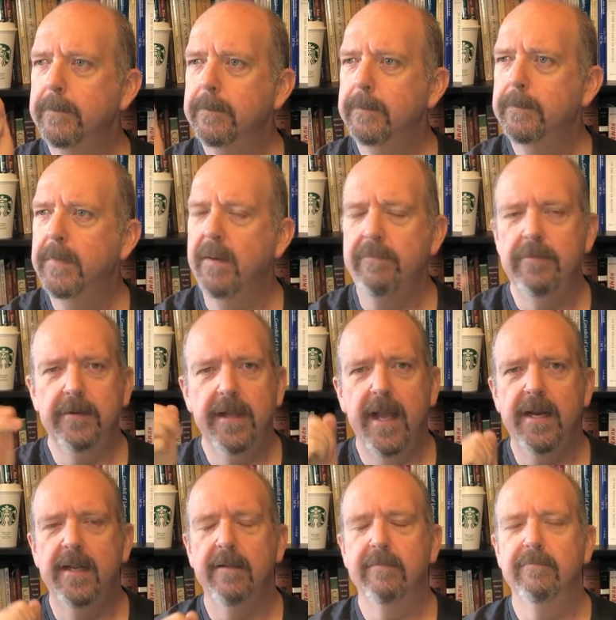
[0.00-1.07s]
I'm
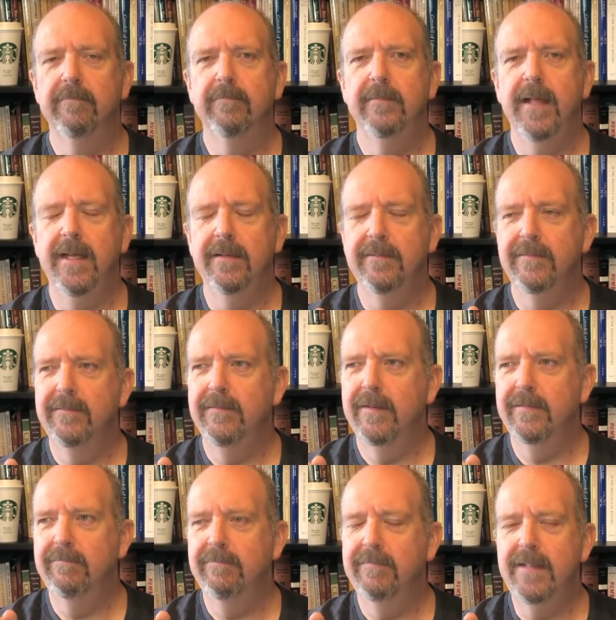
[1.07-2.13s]
forgetting that
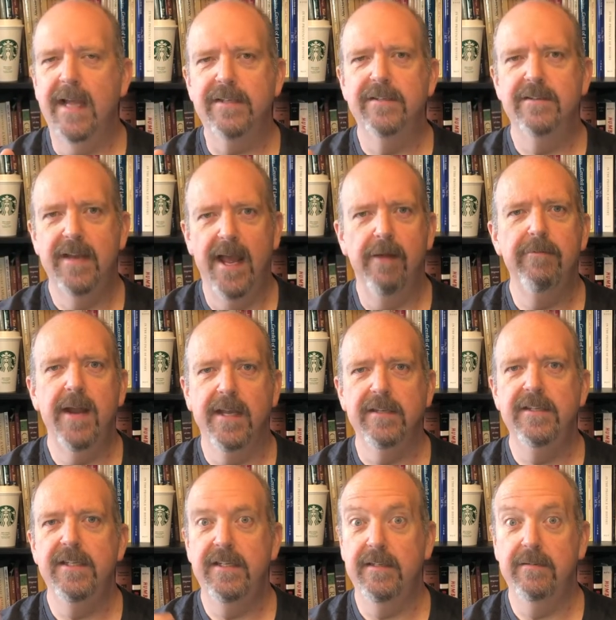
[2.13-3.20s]
that's now
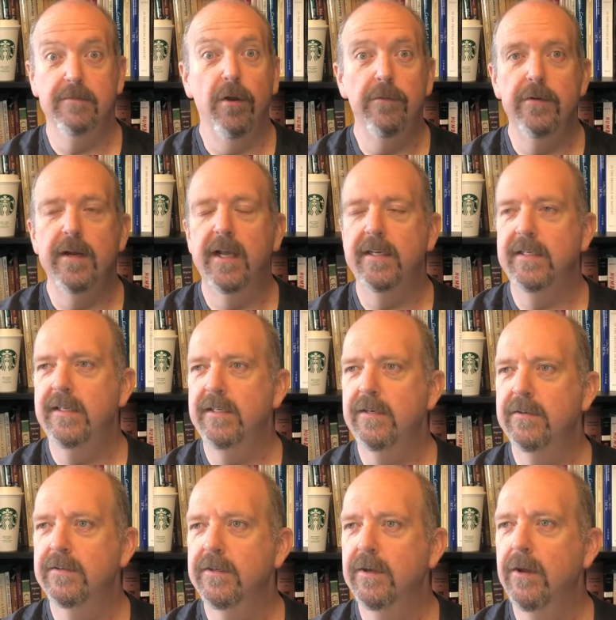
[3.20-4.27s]
19, over 19
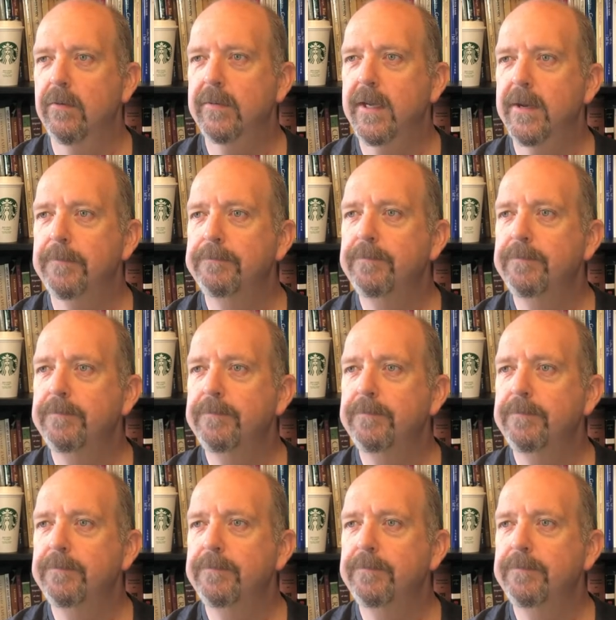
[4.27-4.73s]
years ago now.